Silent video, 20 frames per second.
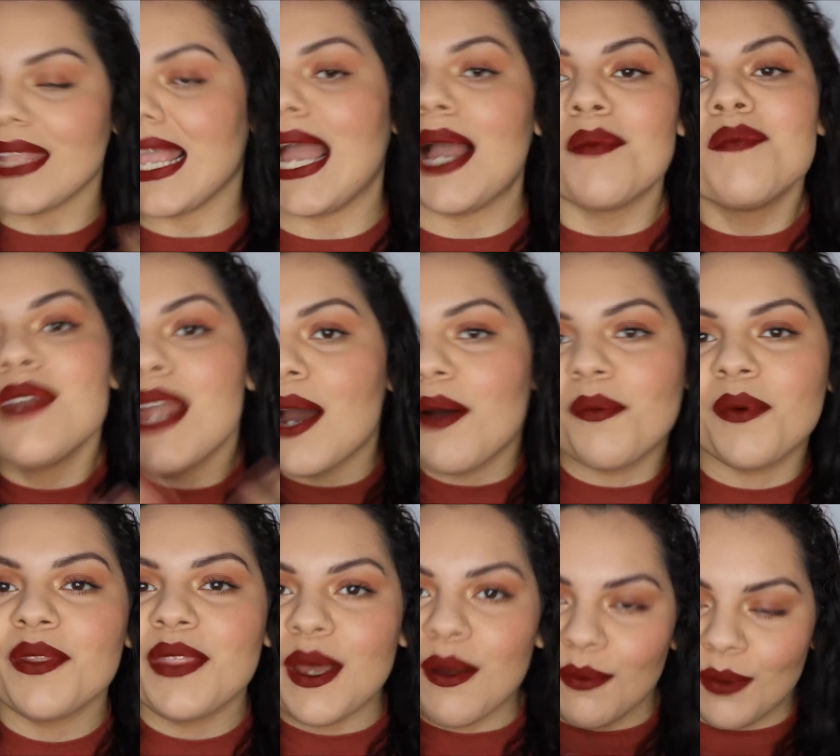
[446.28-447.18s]
I'm not
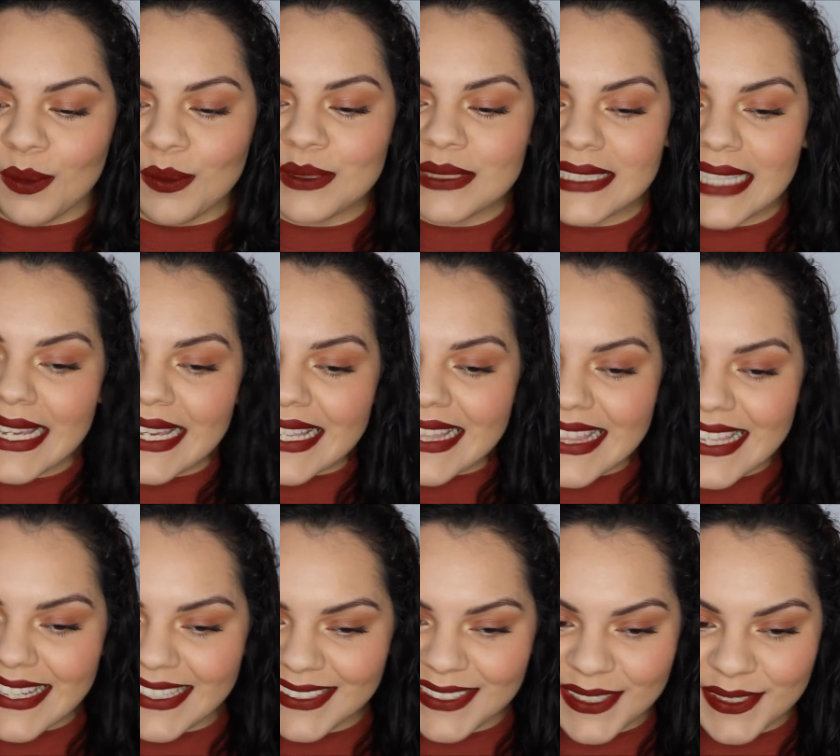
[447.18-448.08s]
one that rolls like
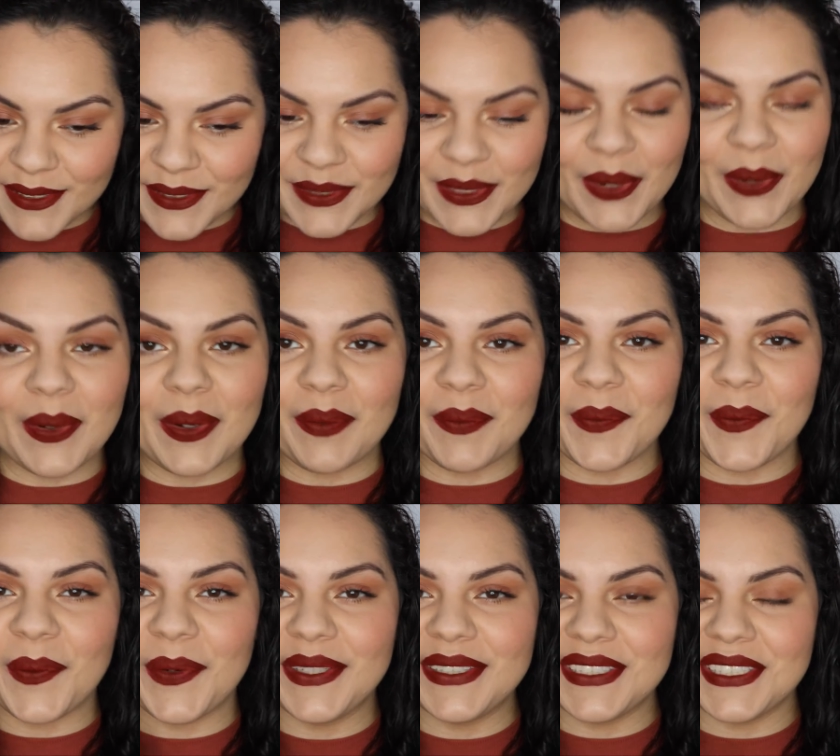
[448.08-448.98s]
this, so I'm
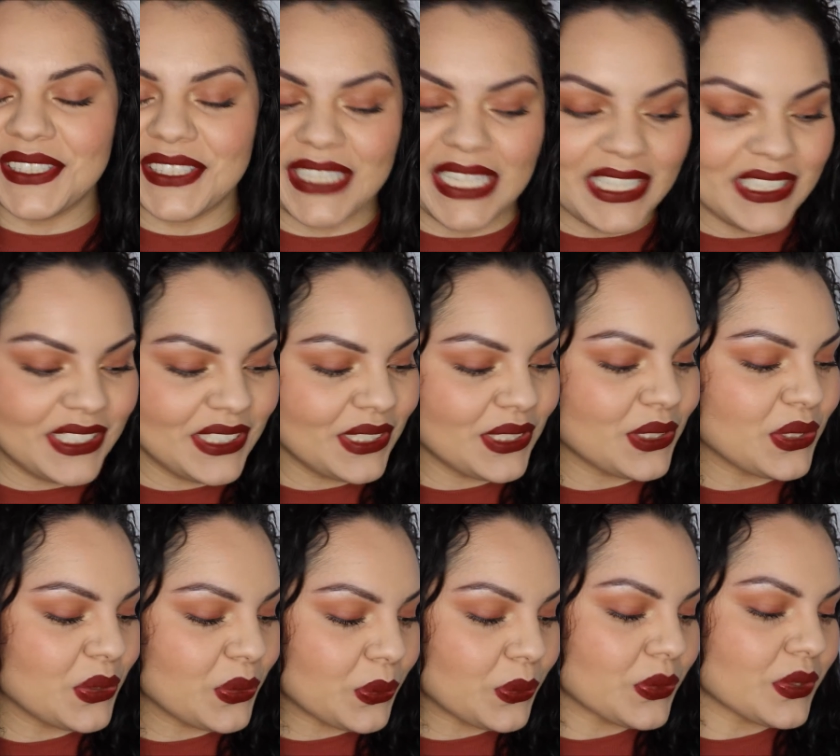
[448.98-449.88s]
going to change it
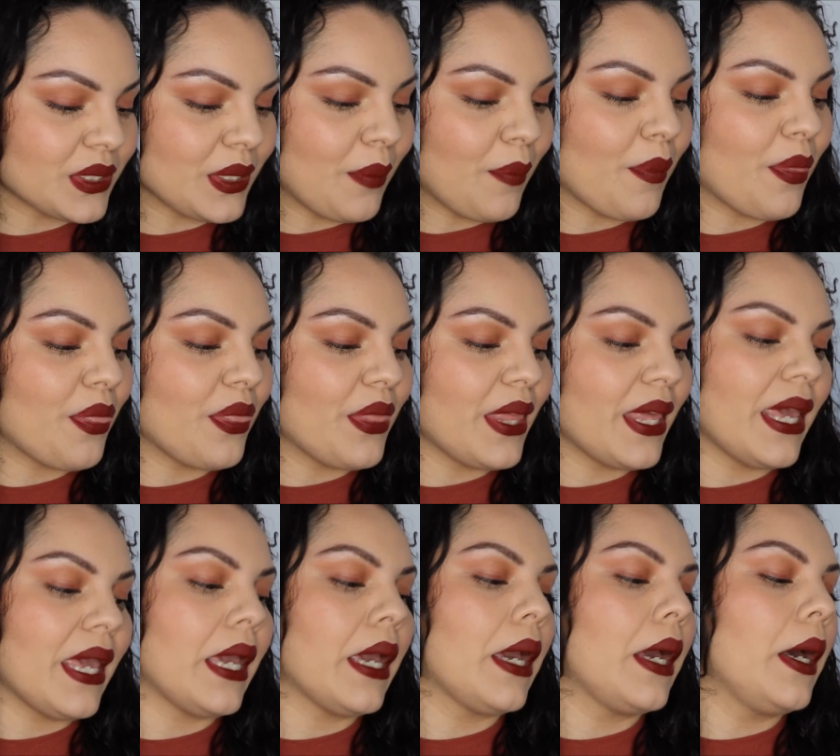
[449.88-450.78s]
to
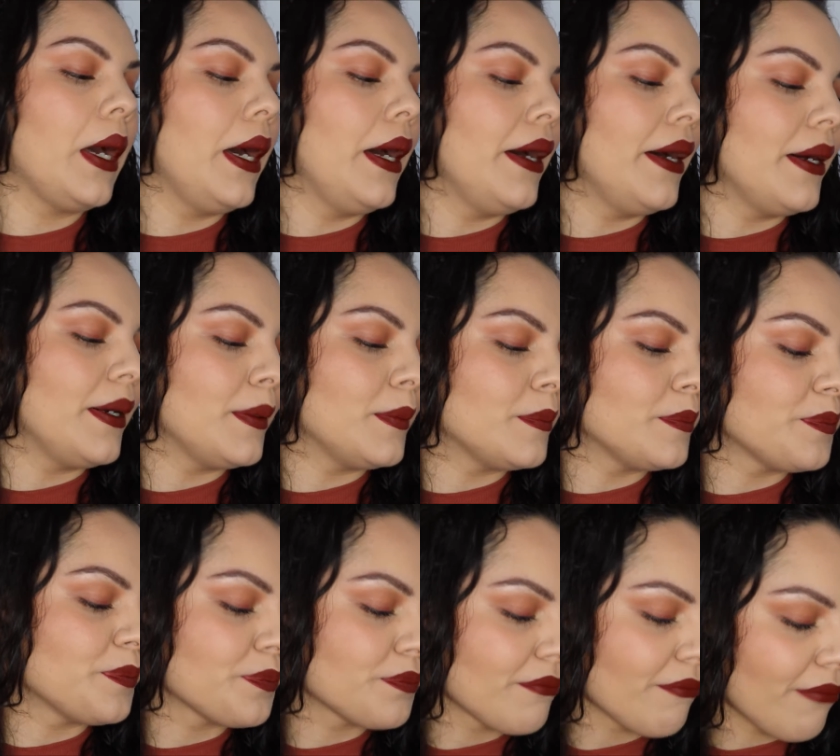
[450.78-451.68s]
something um,
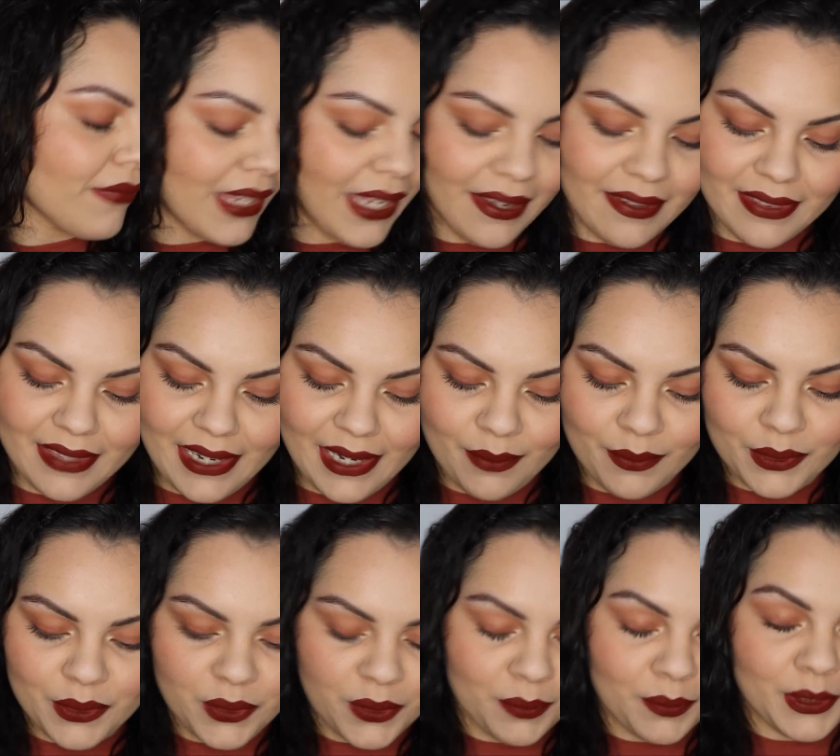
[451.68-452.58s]
that I
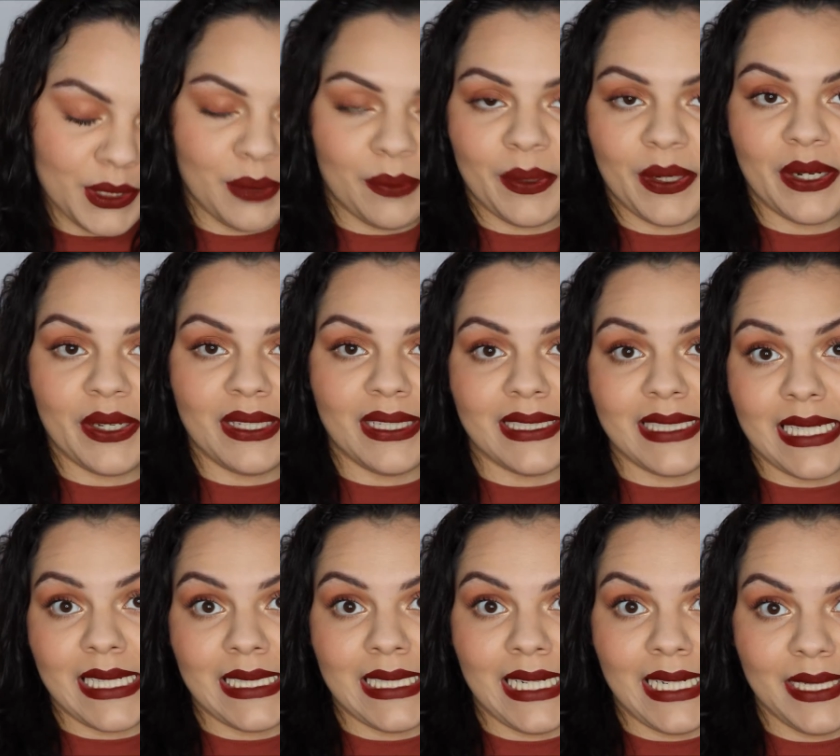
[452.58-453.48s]
would normally wear in the
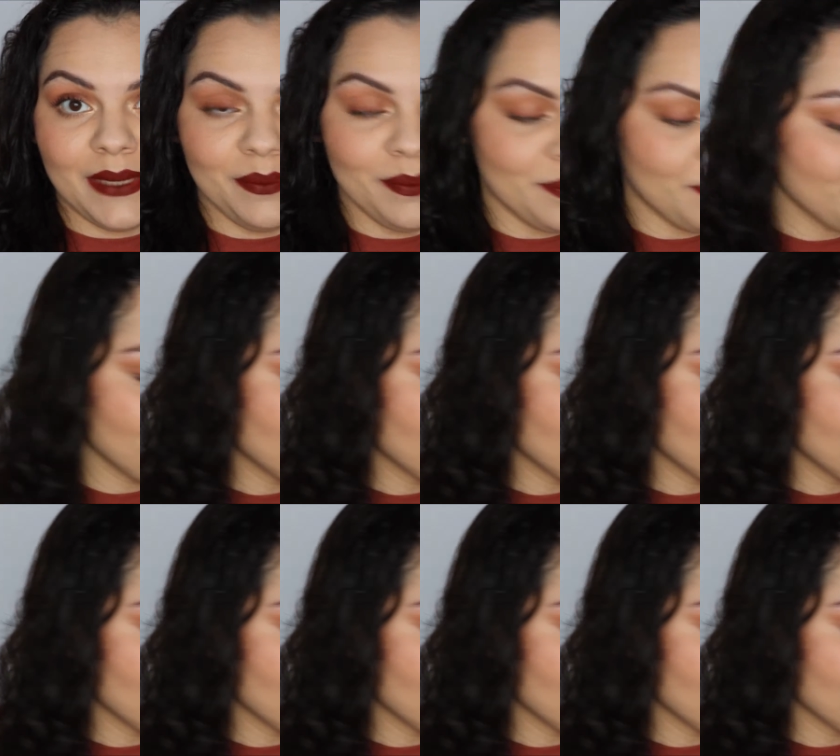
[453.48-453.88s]
daytime.